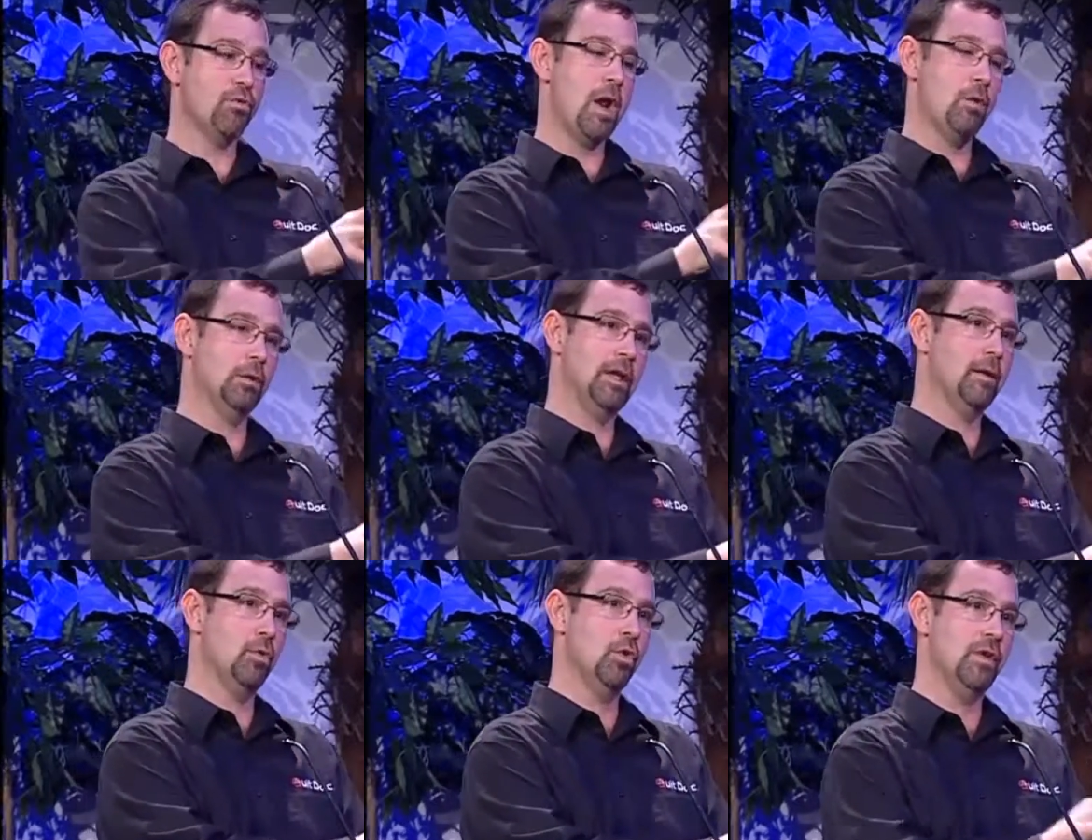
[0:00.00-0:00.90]
frequently
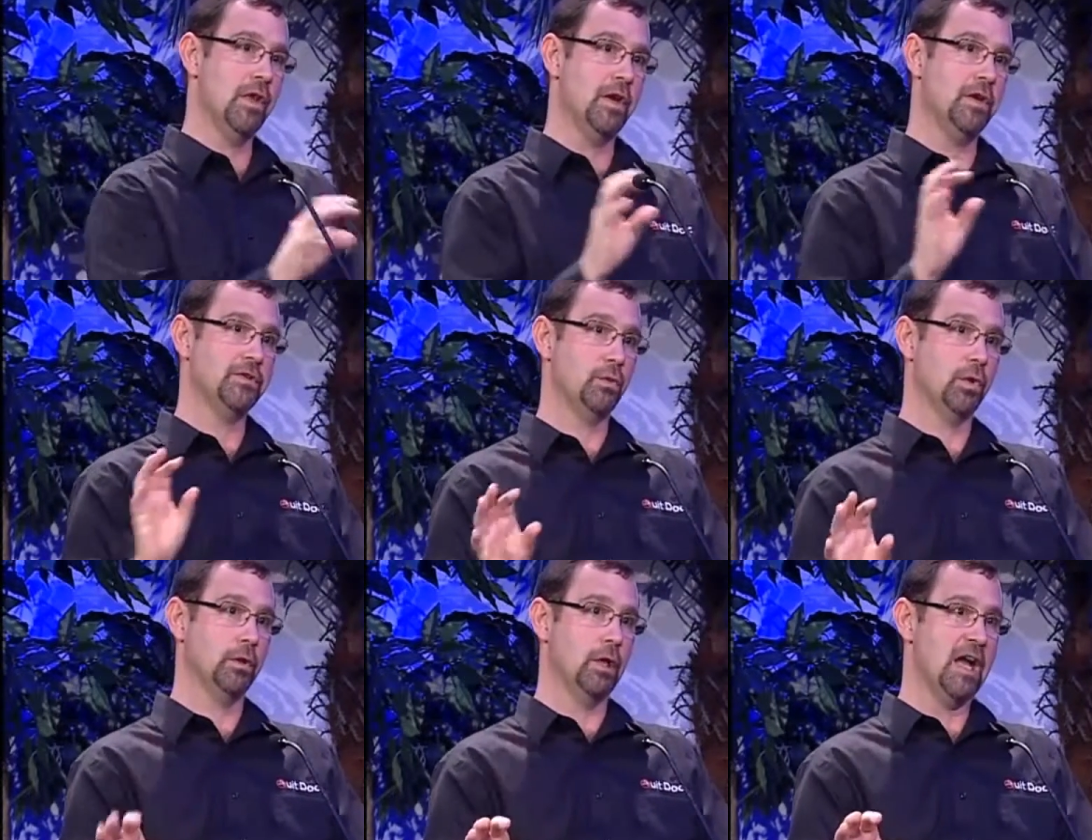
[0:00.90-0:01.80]
in a movie than it is in
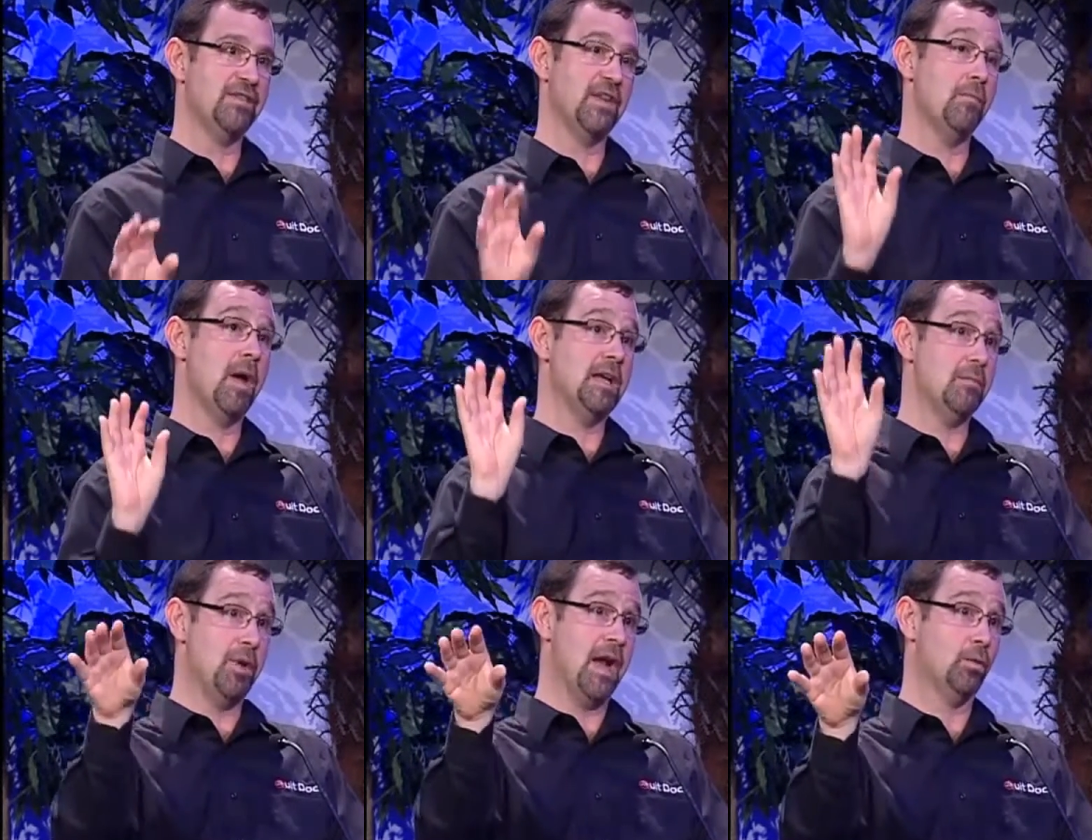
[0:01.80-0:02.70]
real life, and it may
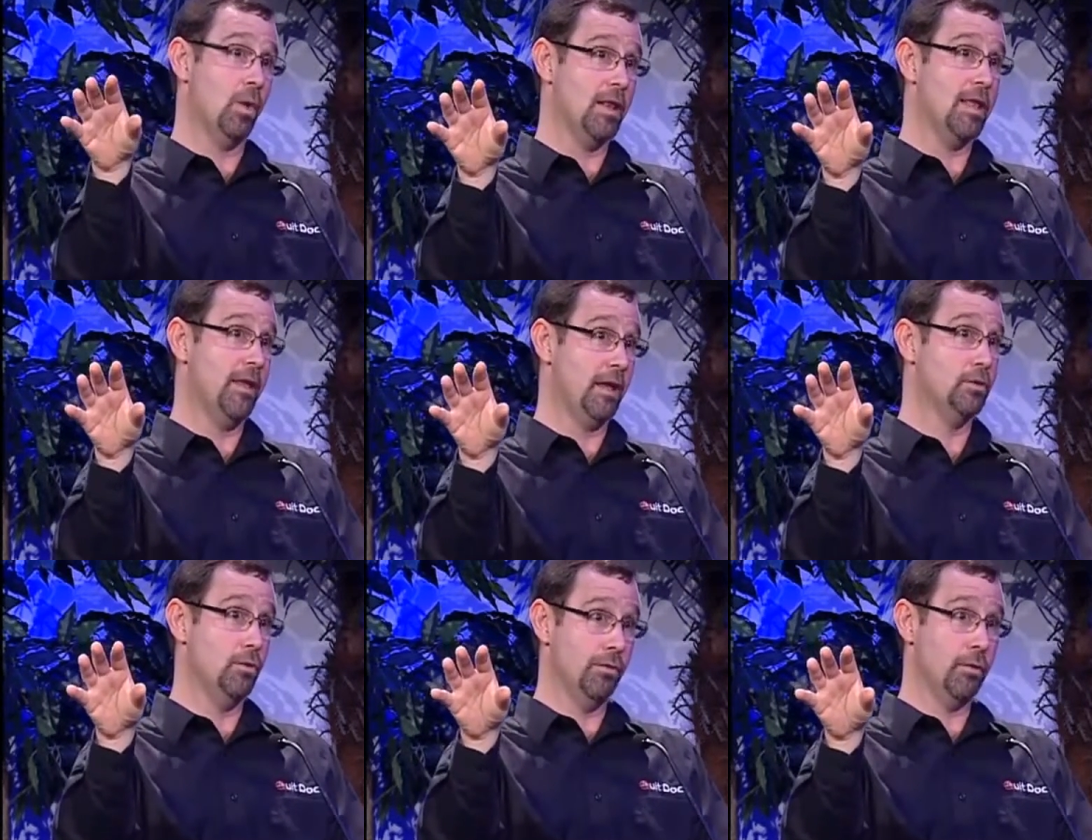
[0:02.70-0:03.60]
impact why they
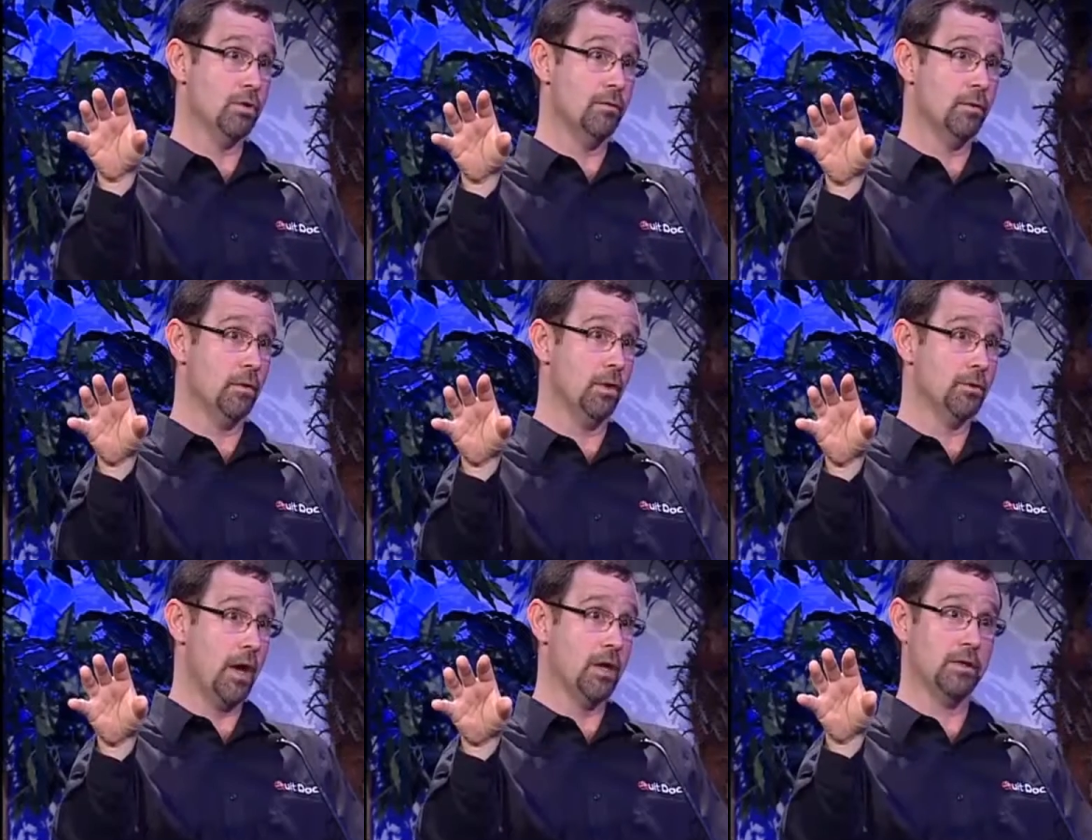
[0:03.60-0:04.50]
think 2/3 of
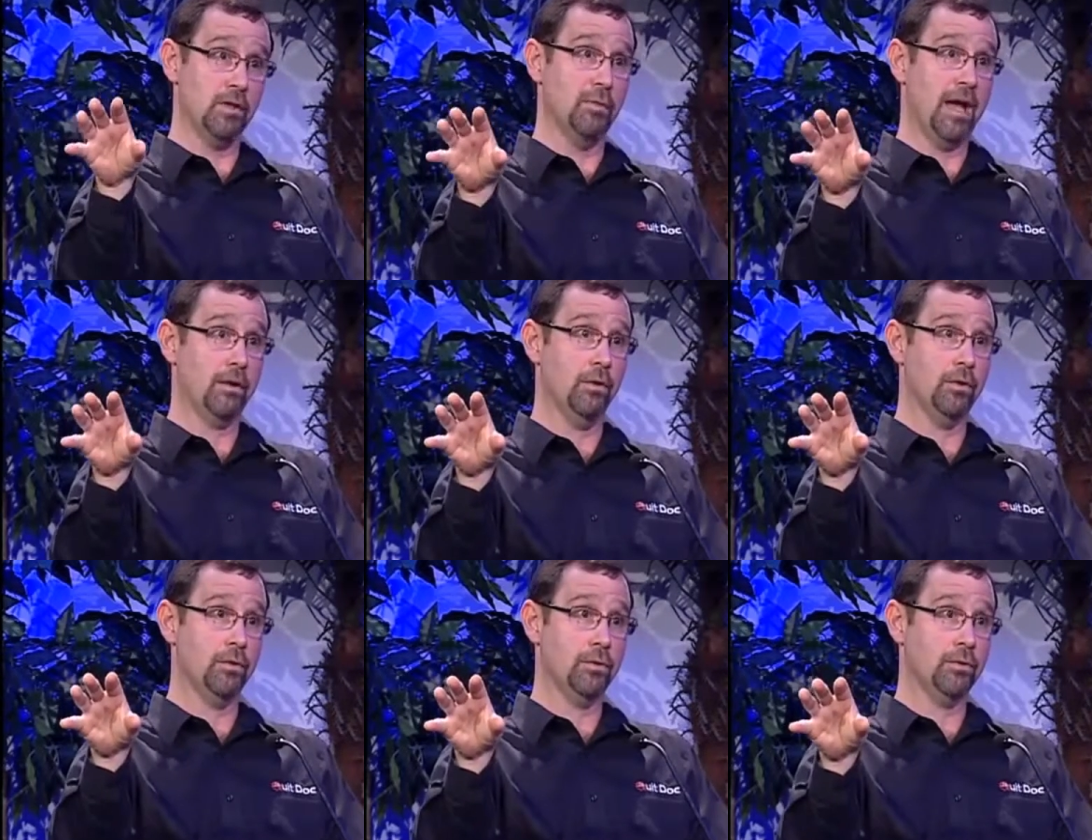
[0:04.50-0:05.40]
adults are actually tobacco
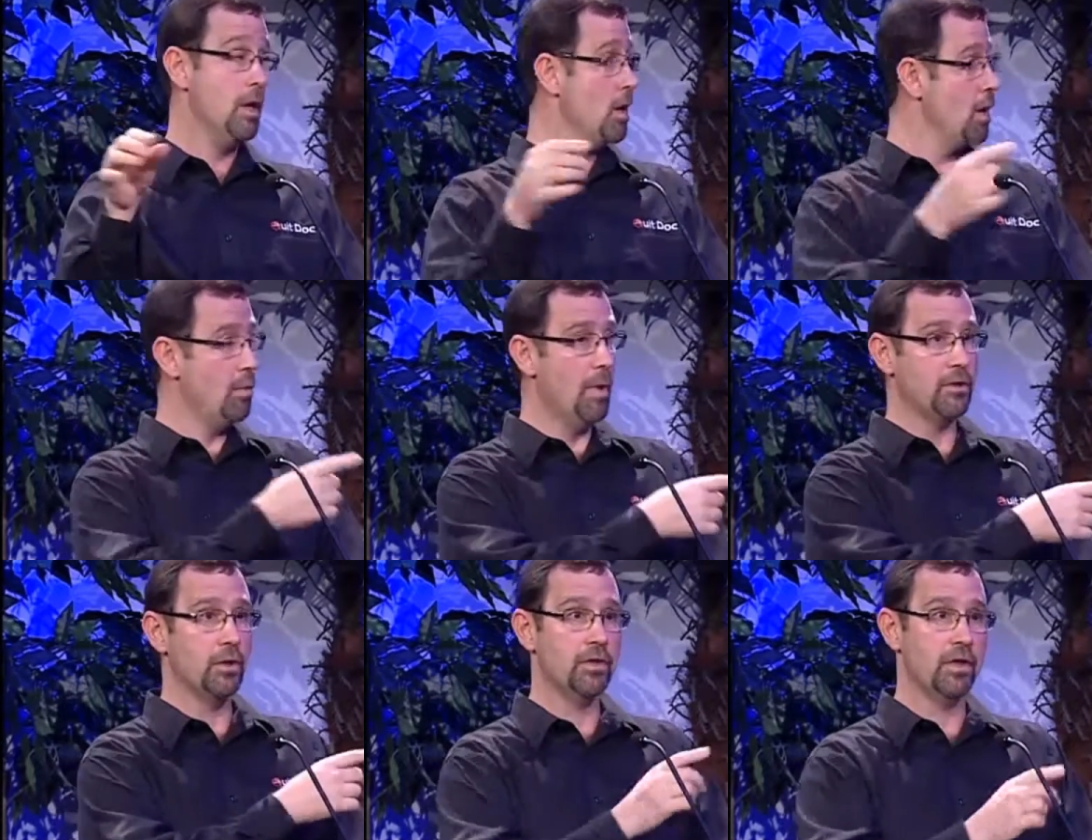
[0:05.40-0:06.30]
users. You
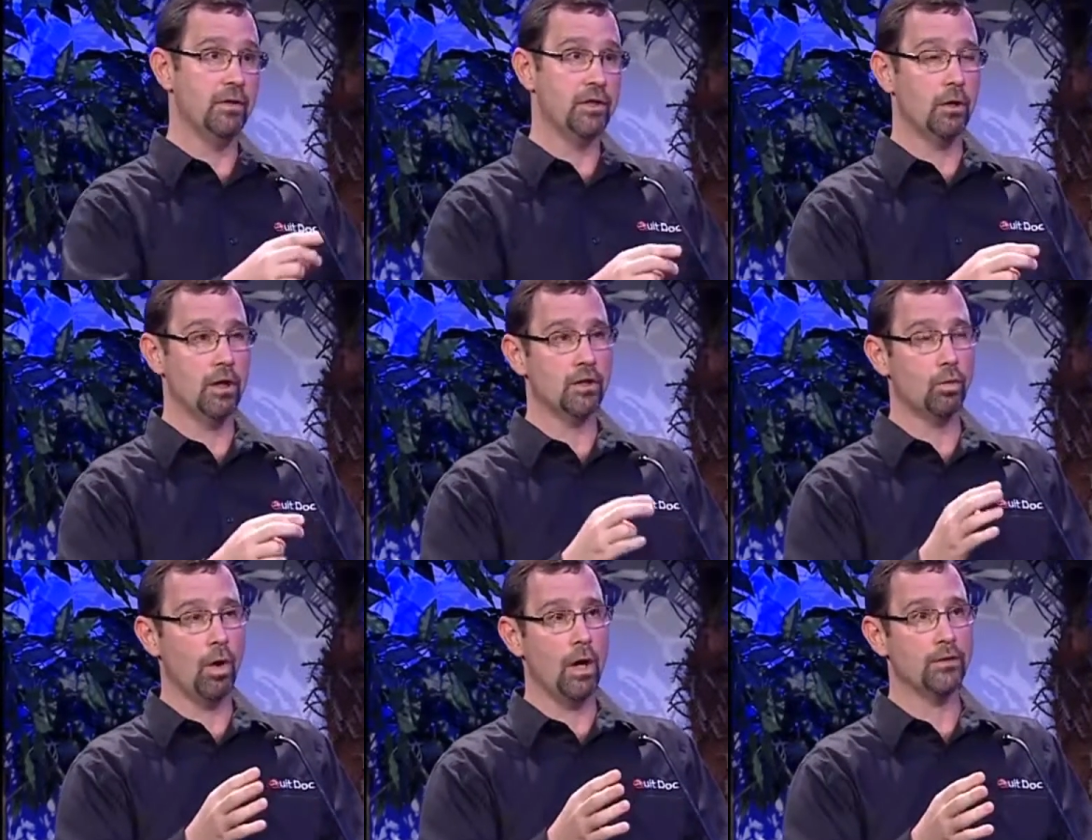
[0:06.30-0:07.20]
mentioned a TV show. I
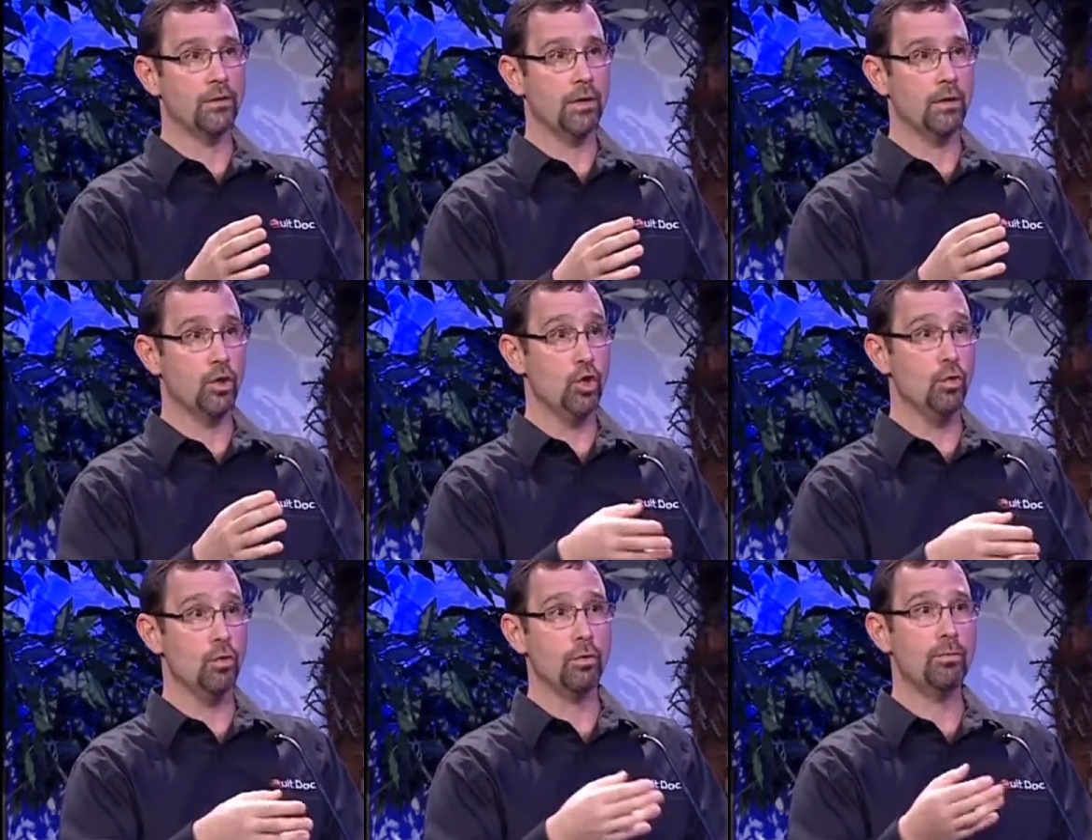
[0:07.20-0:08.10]
just watched the
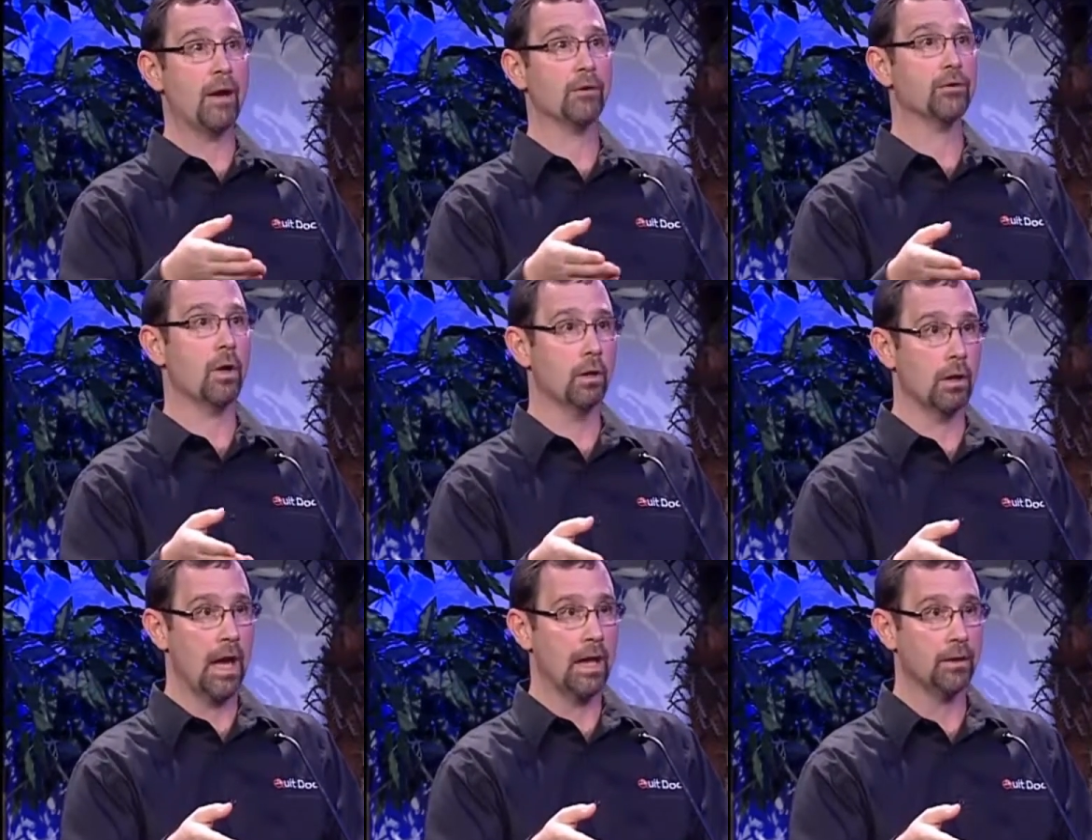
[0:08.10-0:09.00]
new Battlestar
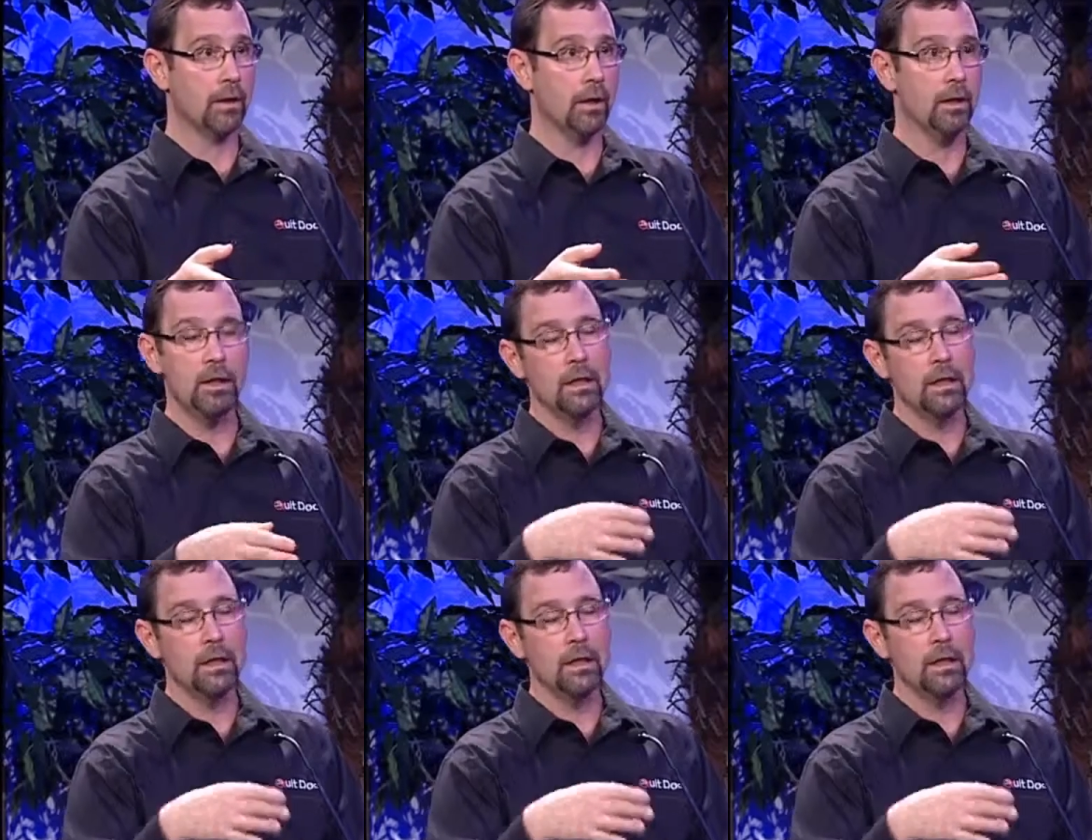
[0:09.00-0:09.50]
Galactica.